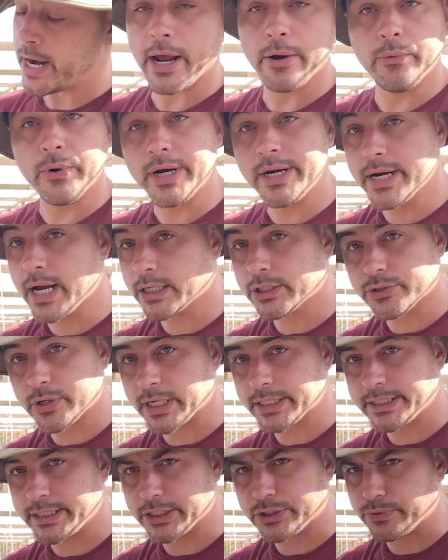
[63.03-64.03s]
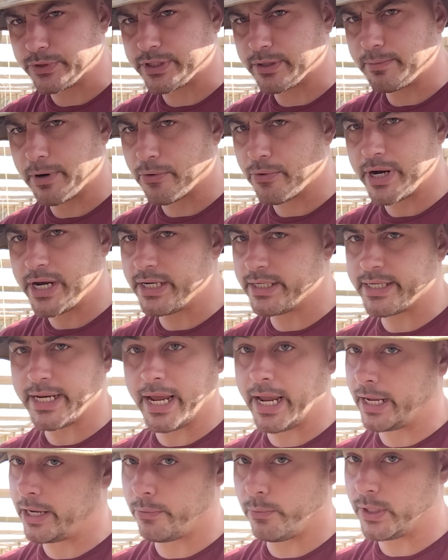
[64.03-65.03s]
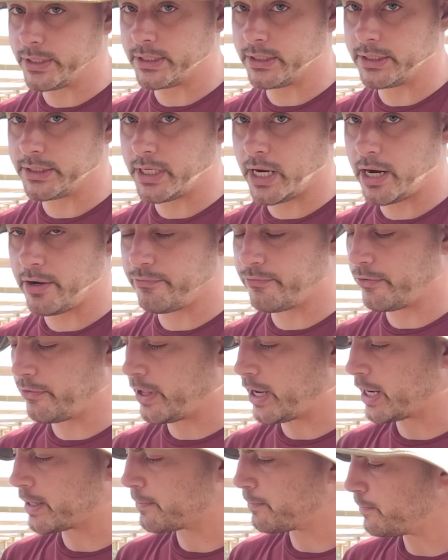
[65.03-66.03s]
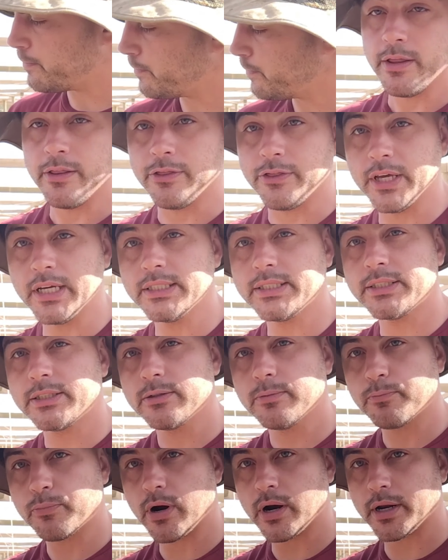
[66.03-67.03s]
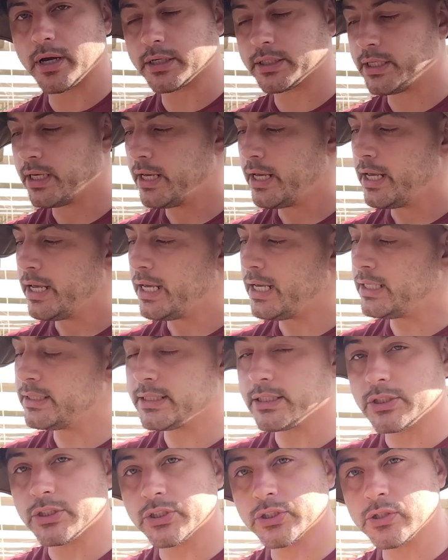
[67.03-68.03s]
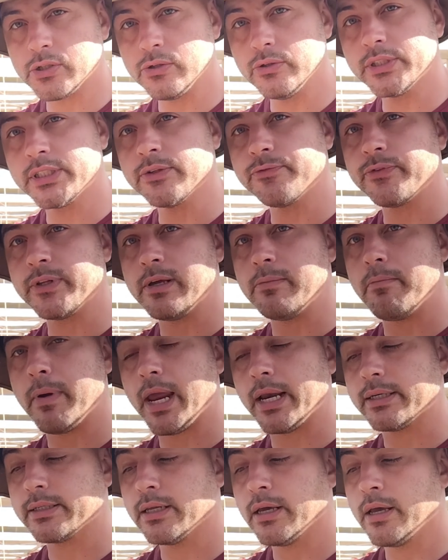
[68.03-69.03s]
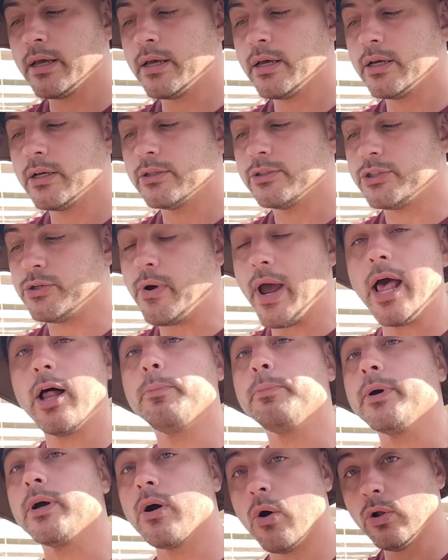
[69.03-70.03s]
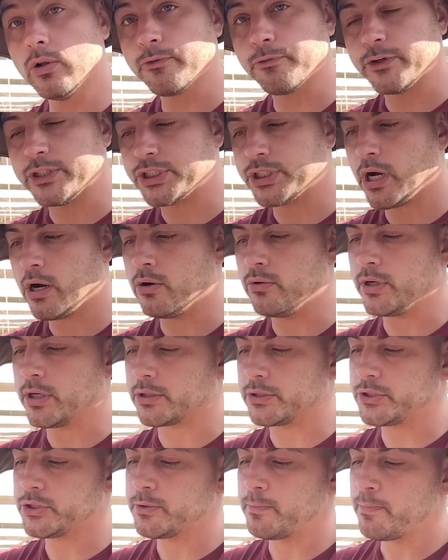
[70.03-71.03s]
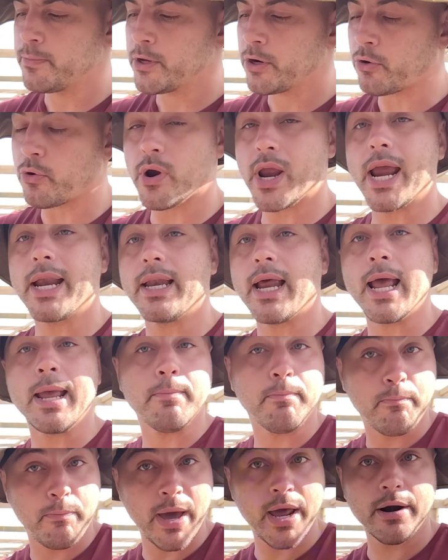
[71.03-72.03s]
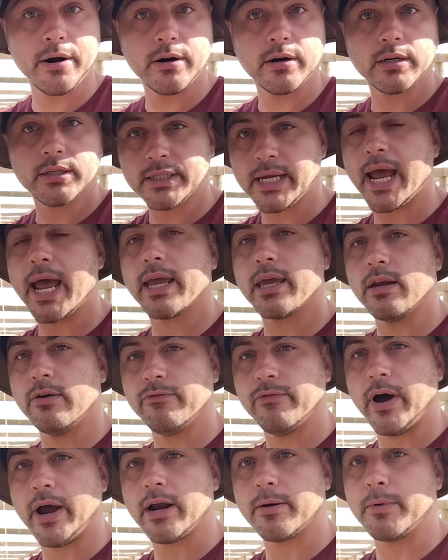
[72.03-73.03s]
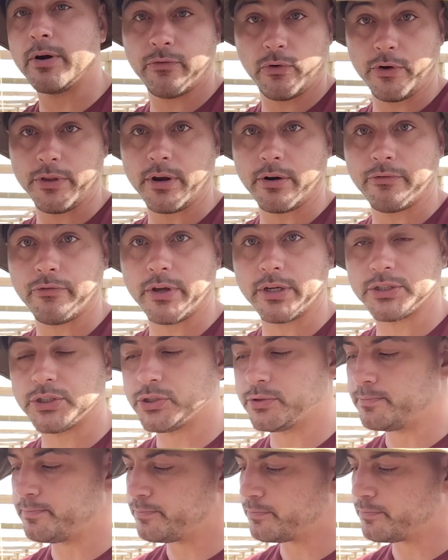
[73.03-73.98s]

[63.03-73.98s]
And I would not trust this with a marine tank. It wasn't designed for that. This product is exclusively meant to help goldfish owners create a better tank environment for their fish.